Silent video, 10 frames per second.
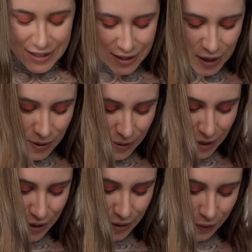so
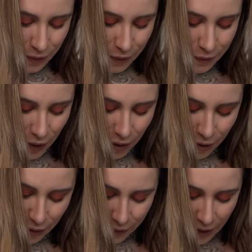cute for
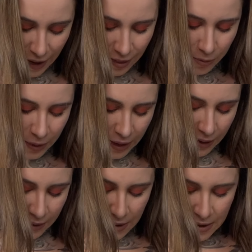fall, for
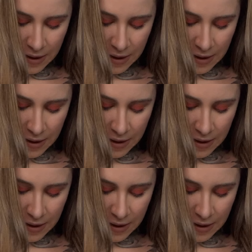Halloween.